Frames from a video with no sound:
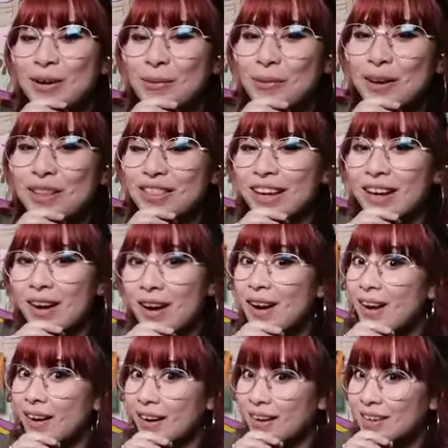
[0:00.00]
what they
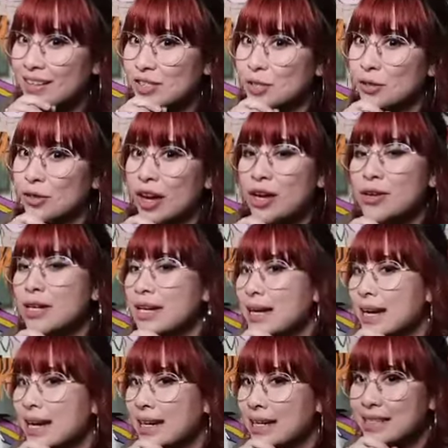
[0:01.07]
are, so that you can
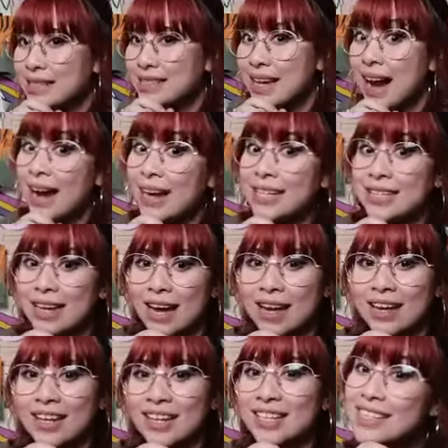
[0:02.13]
get
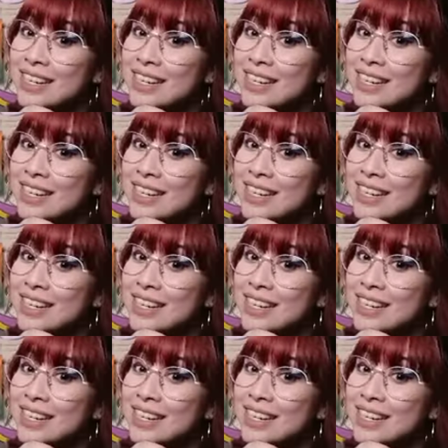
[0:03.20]
excited.